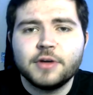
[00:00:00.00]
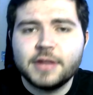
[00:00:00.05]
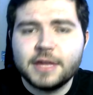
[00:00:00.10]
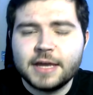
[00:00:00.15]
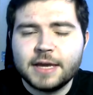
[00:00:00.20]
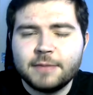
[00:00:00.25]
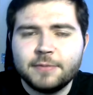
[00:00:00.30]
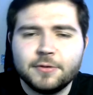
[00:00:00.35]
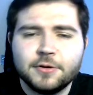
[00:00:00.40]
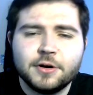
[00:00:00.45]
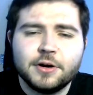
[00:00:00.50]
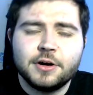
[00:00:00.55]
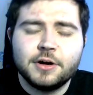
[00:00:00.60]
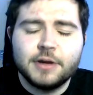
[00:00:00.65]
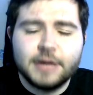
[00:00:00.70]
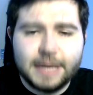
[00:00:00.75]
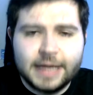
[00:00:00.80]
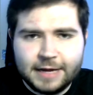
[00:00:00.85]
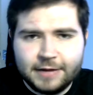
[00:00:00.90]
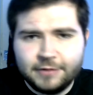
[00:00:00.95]
the
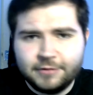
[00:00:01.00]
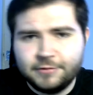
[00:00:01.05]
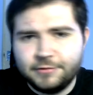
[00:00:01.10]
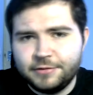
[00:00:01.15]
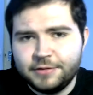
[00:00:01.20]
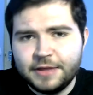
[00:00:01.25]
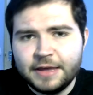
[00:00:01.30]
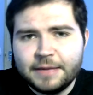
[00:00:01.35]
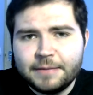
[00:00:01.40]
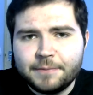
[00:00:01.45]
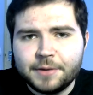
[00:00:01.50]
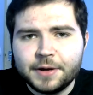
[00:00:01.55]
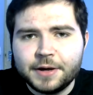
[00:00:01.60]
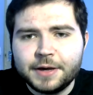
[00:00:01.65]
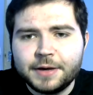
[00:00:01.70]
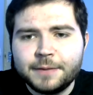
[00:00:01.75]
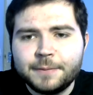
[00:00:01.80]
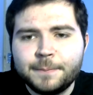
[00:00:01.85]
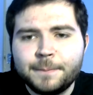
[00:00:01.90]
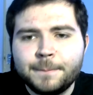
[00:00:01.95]
Emperor and the Empire.